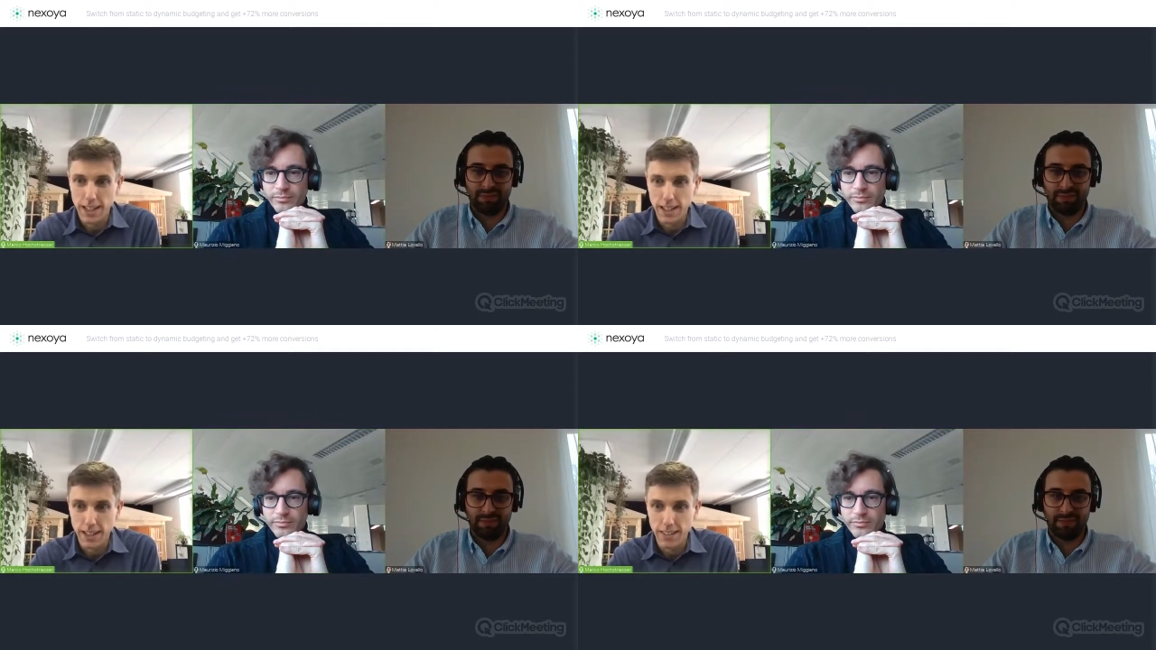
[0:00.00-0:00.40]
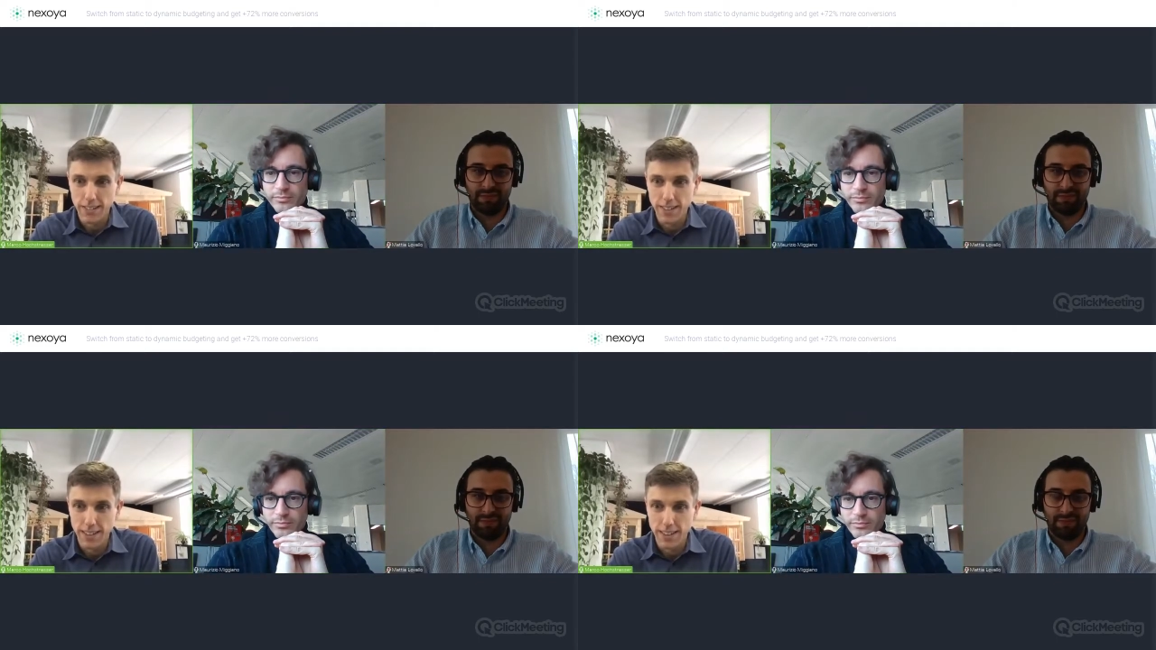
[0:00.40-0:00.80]
Speaker 1: I can
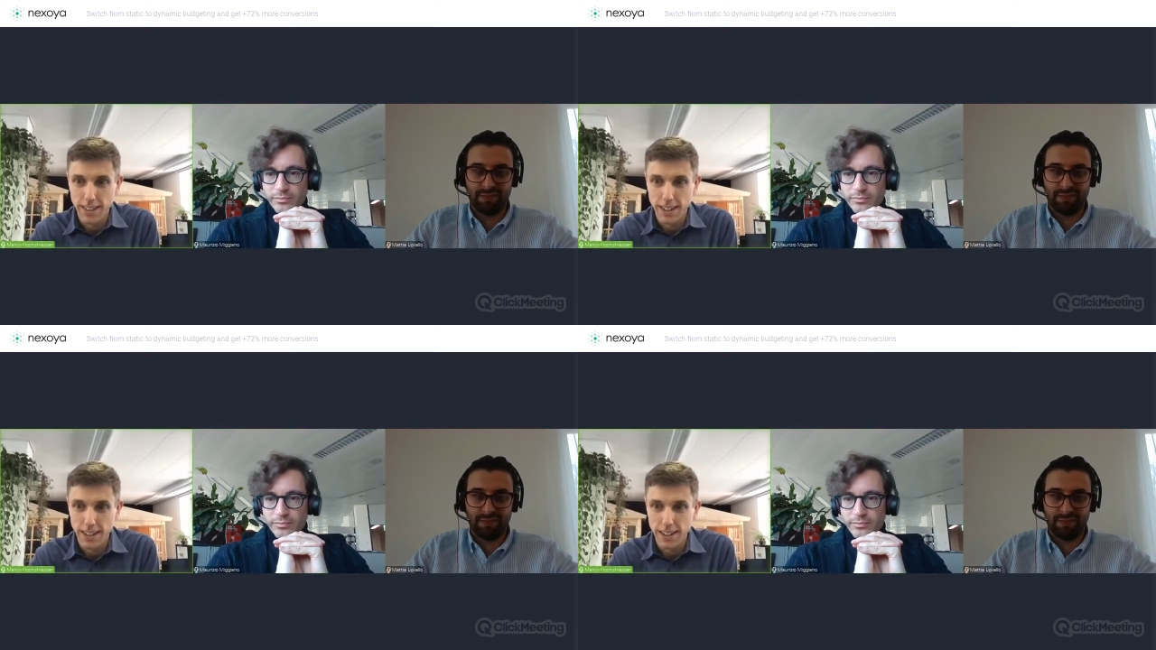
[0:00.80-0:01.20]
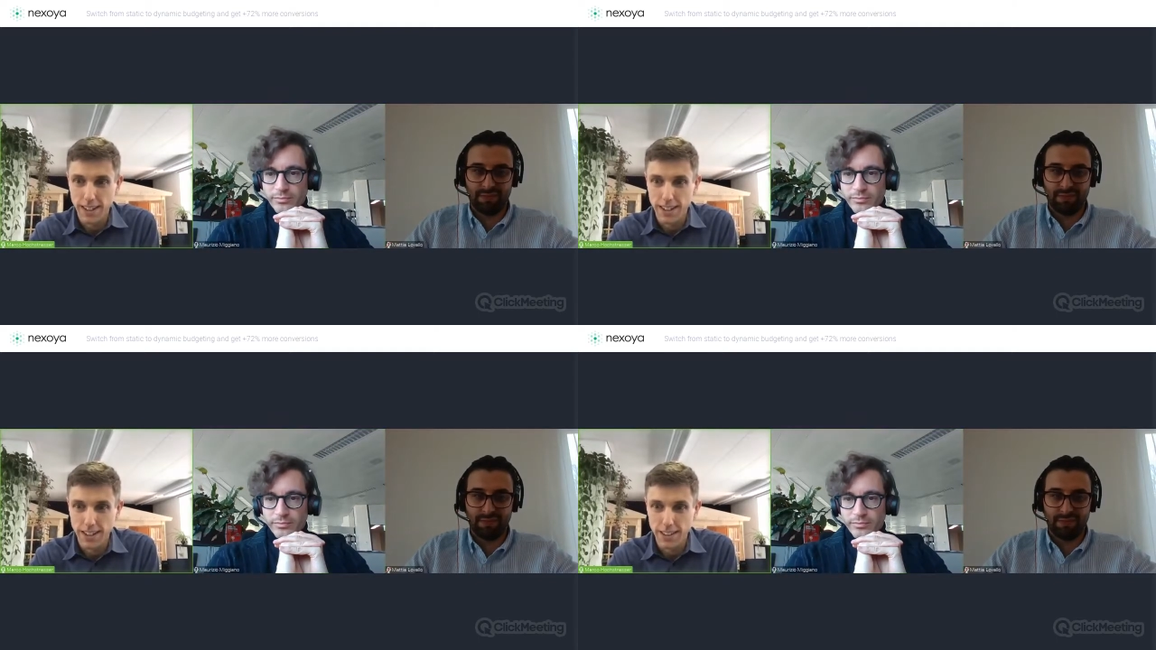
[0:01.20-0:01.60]
take
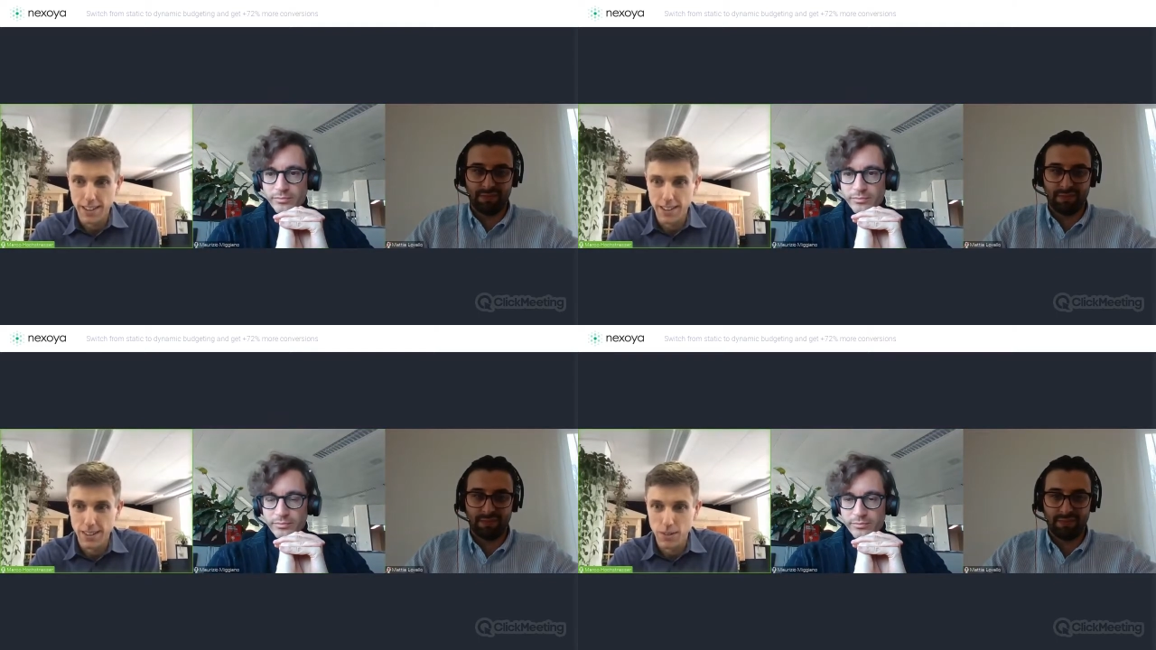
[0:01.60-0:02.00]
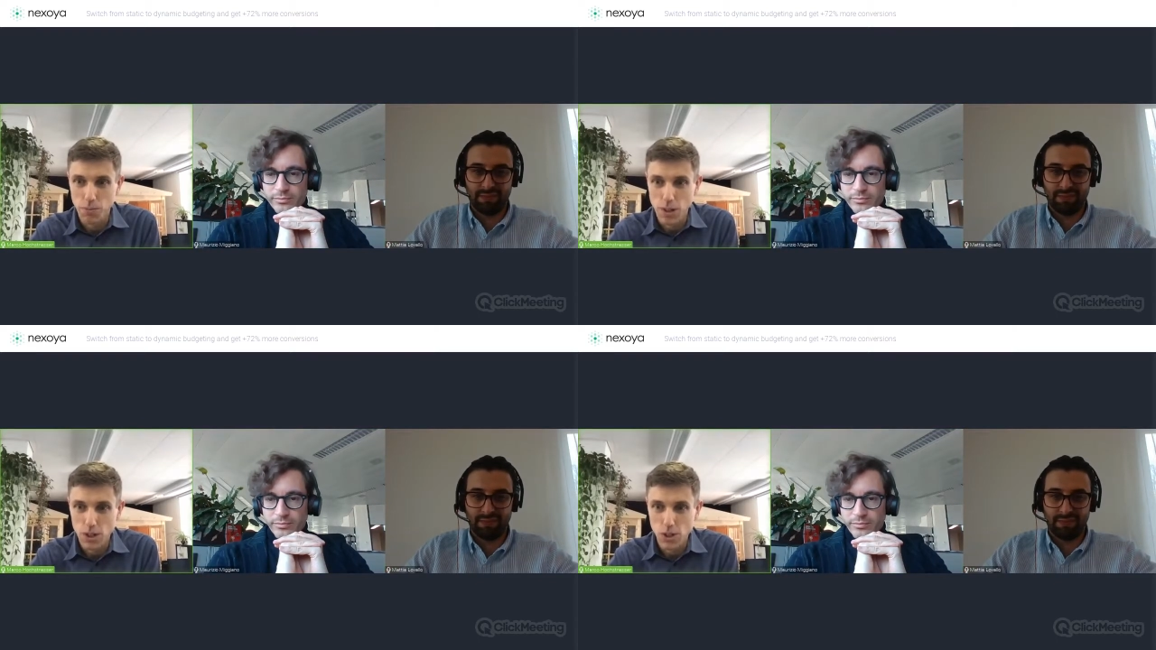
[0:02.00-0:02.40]

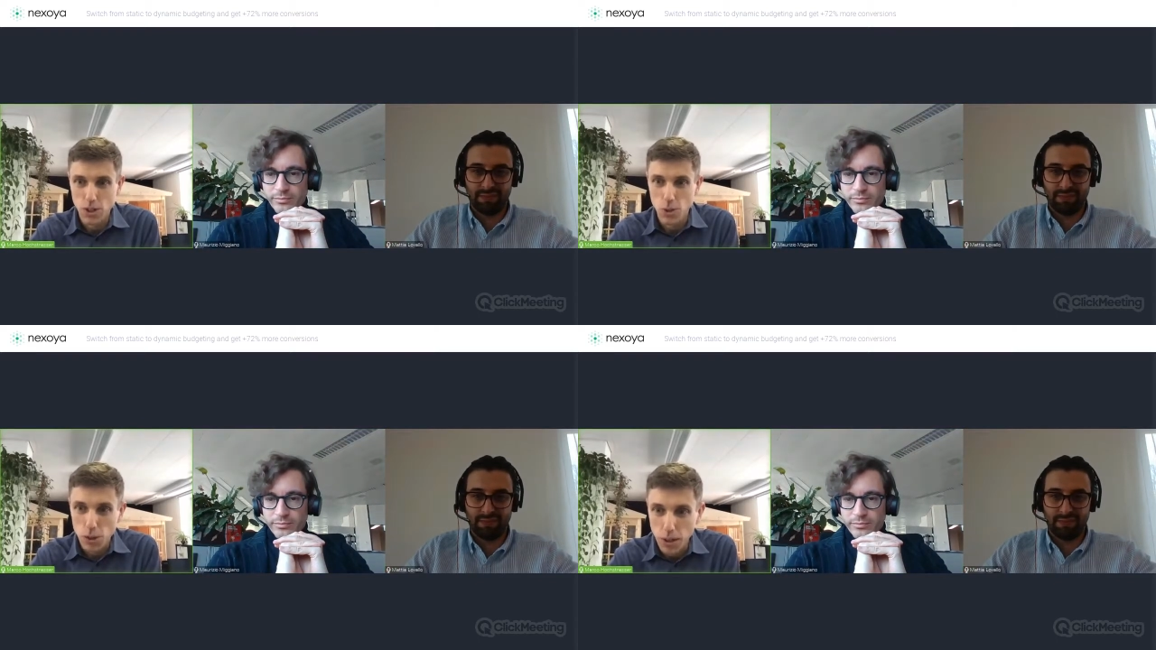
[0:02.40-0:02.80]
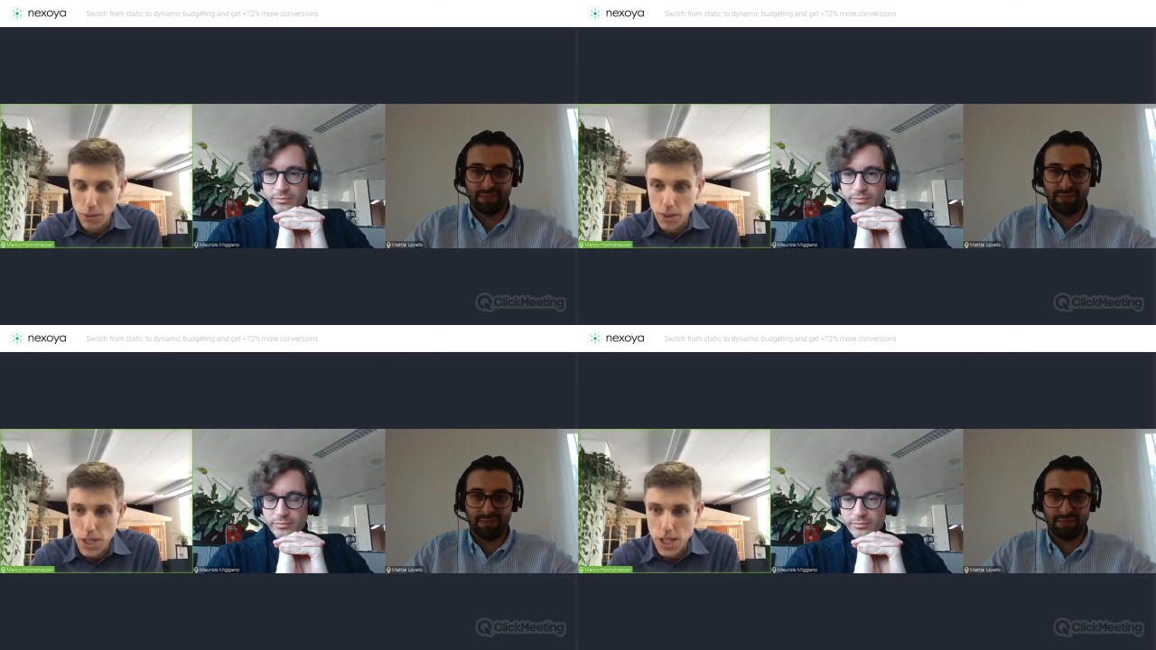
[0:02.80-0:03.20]
a, a short one,
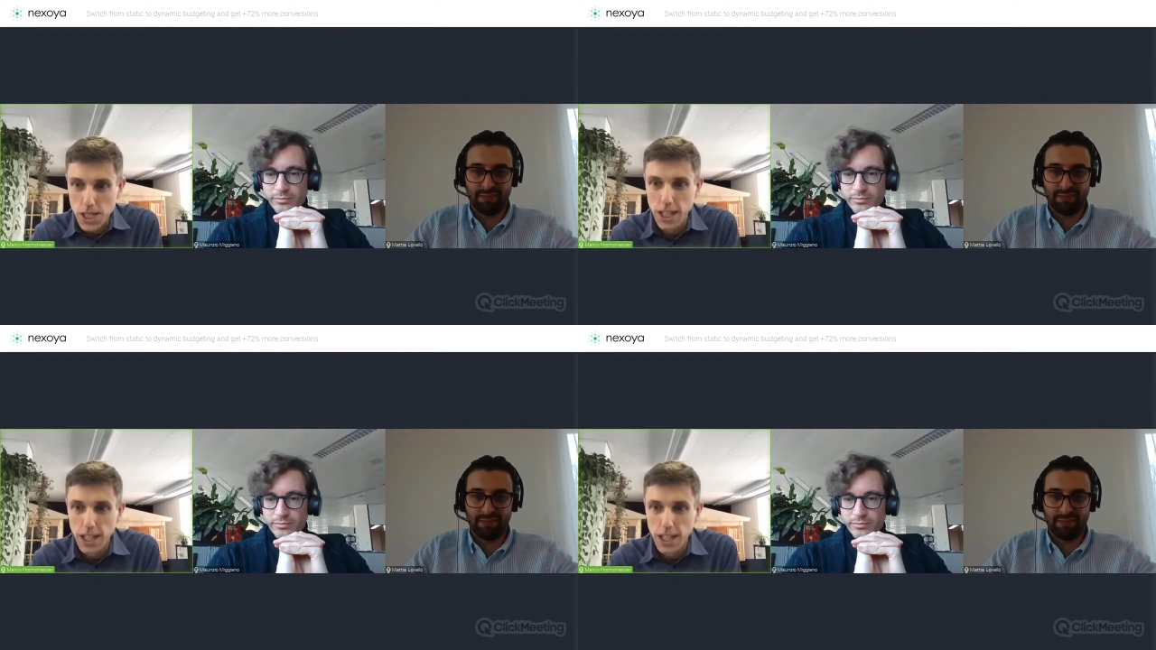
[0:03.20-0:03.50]
which is,